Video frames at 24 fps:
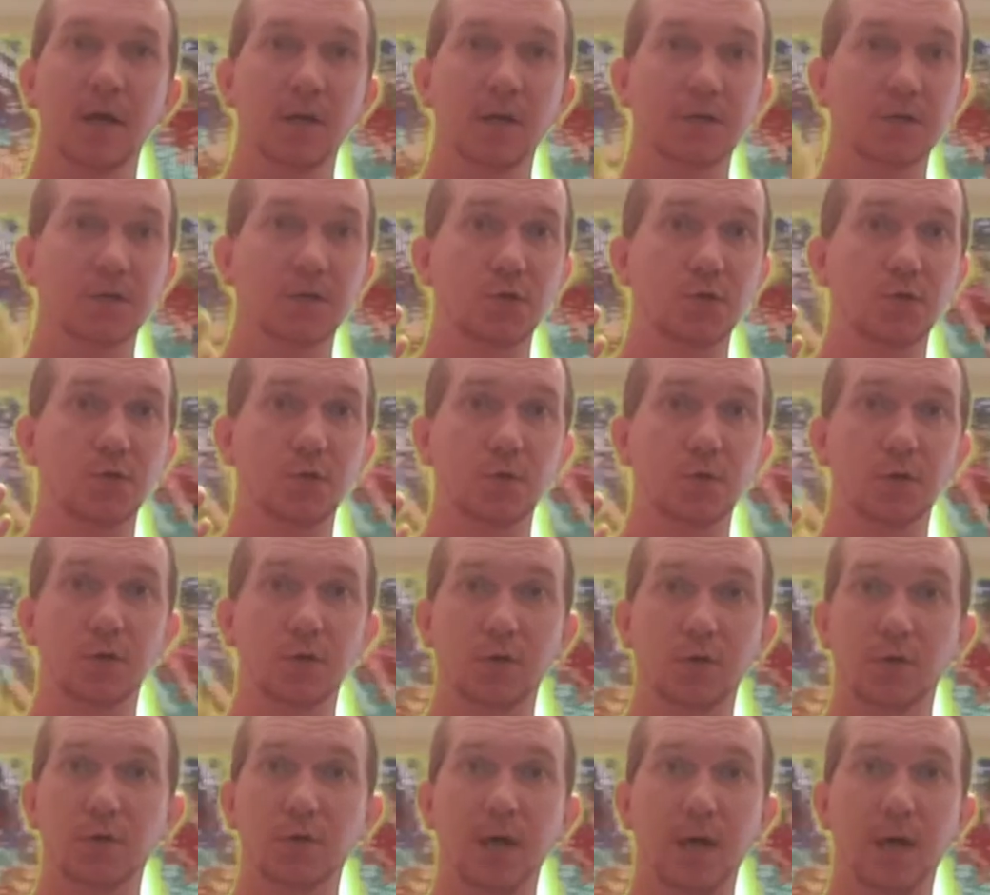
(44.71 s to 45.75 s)
to
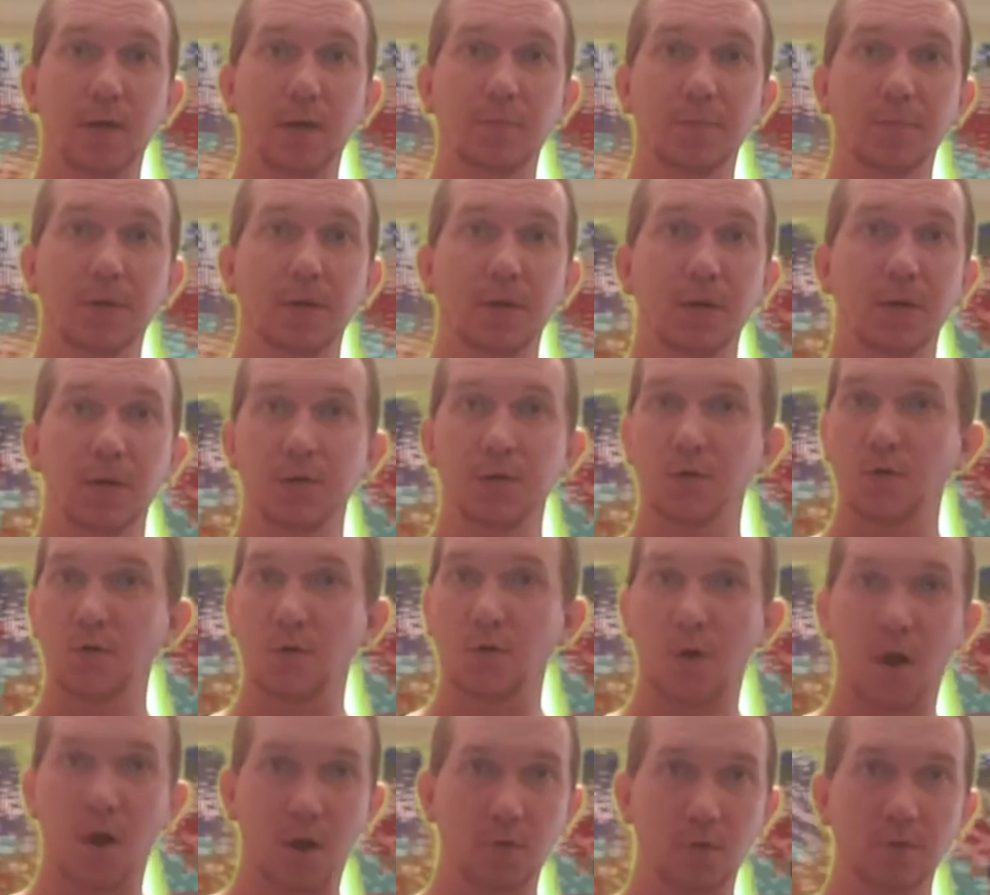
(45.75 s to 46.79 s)
look up your
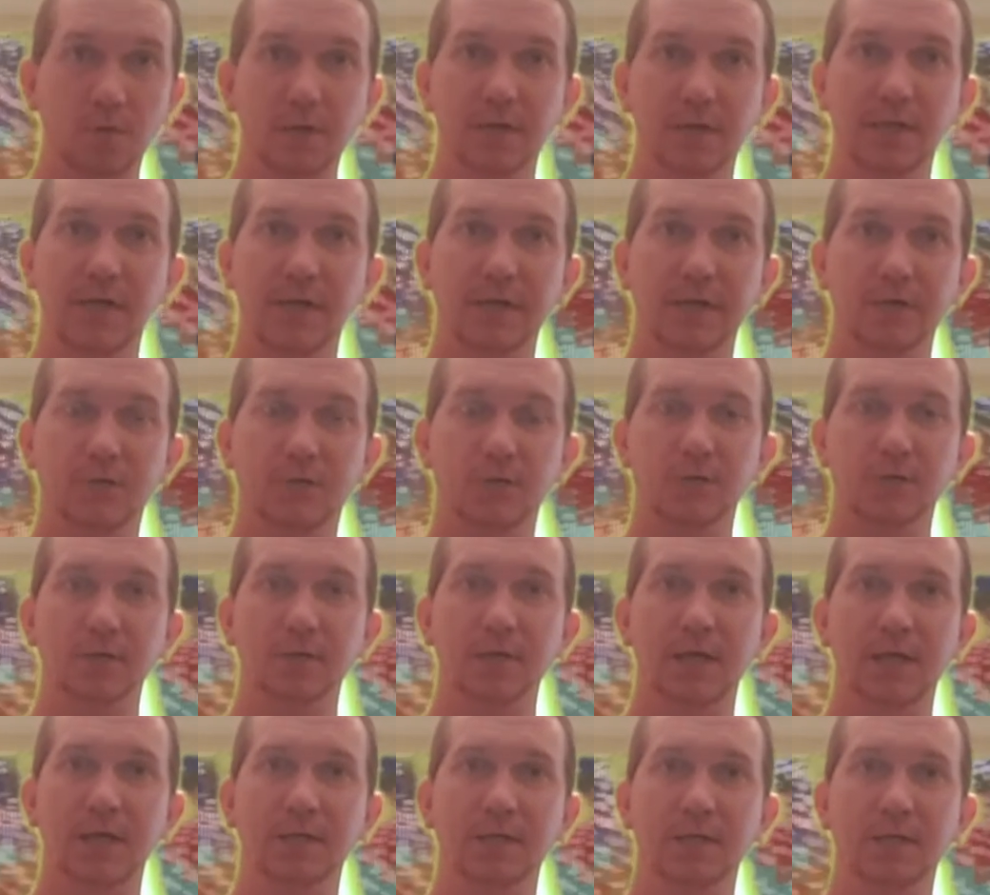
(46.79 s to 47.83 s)
own state's
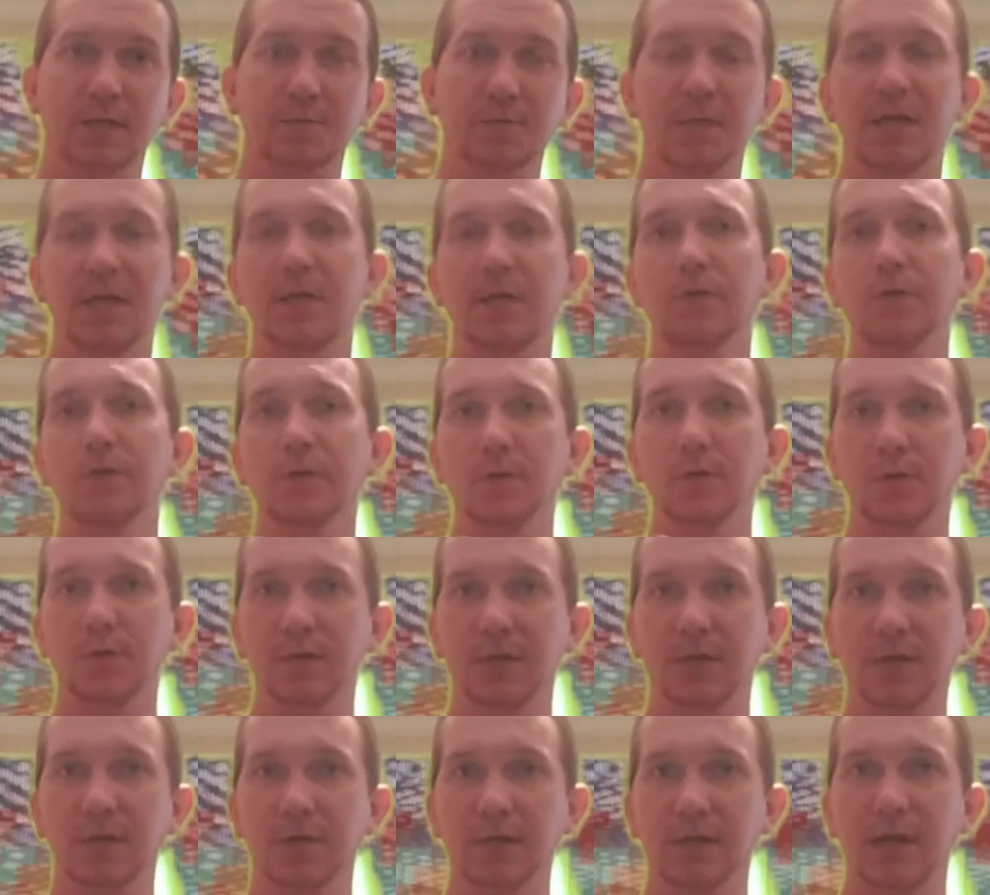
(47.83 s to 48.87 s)
rules on this. But here in North
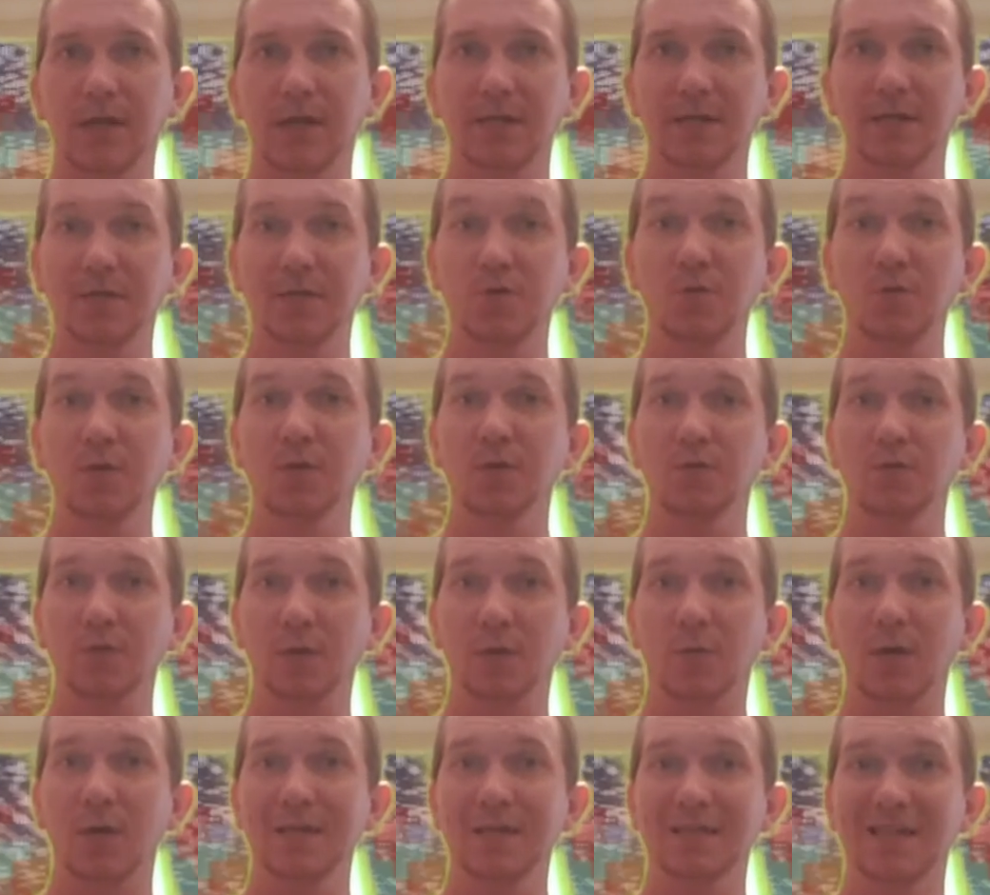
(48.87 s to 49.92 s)
Carolina, you can
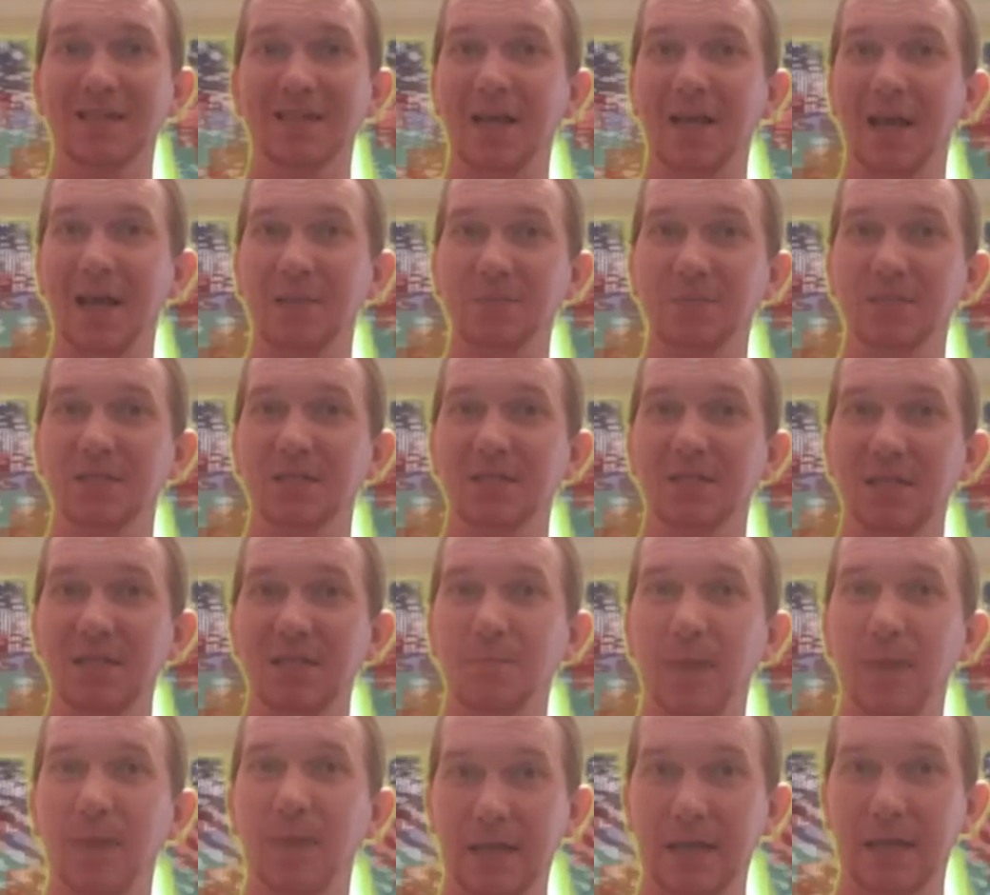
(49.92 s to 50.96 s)
request an absentee
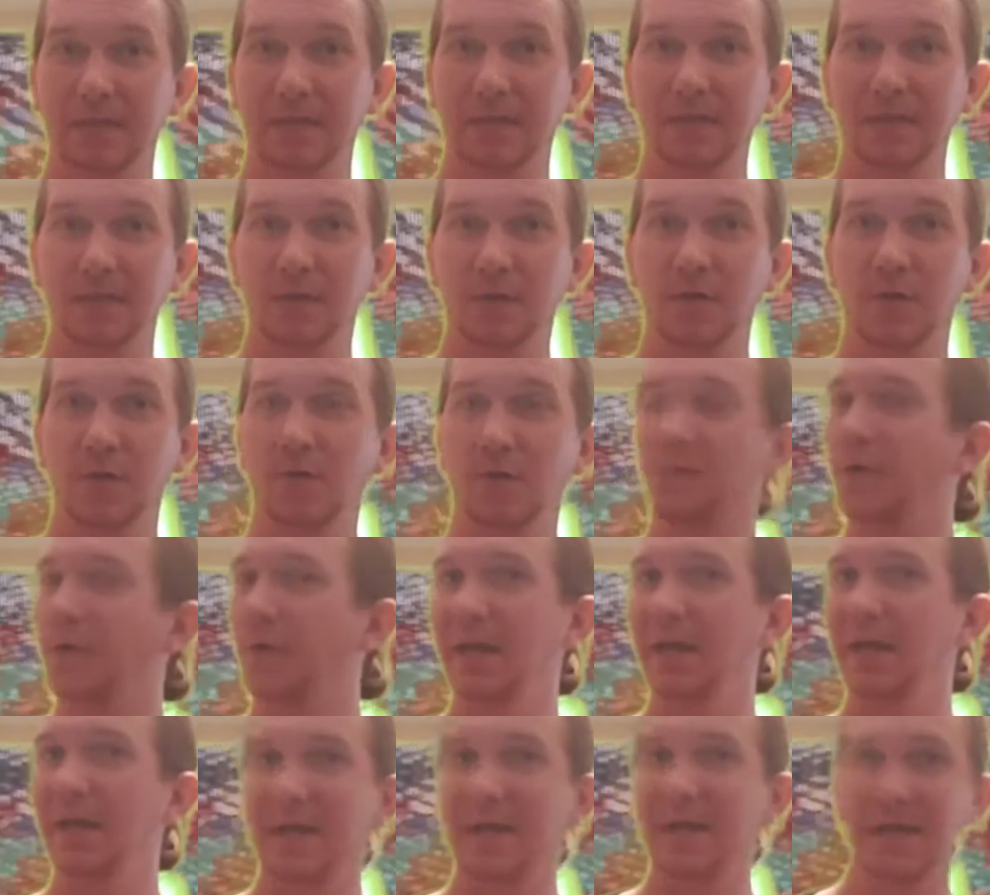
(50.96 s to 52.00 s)
ballot for
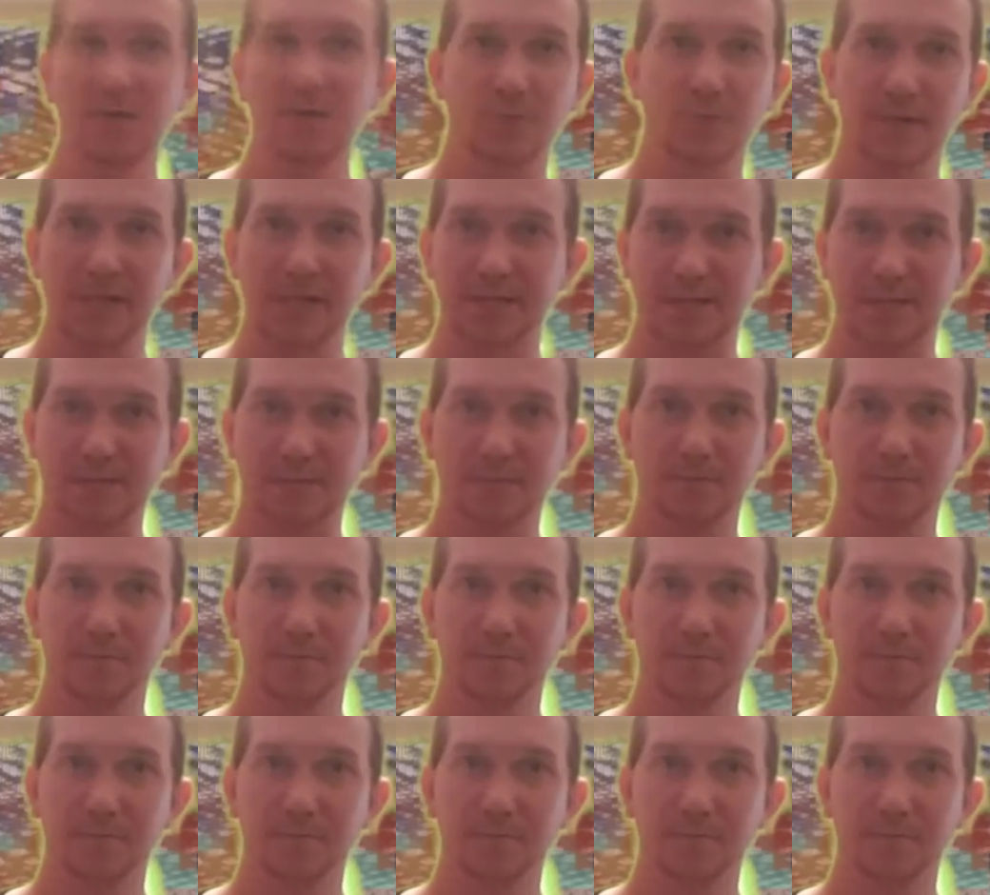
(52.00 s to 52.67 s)
any reason.